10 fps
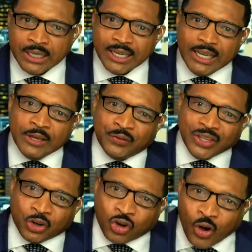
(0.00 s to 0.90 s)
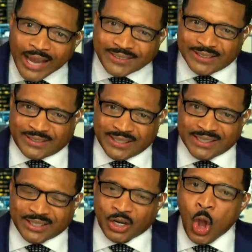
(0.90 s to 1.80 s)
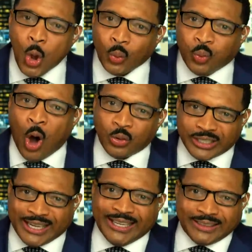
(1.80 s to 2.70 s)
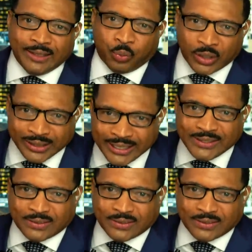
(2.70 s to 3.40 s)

If the crisis center won't get the release,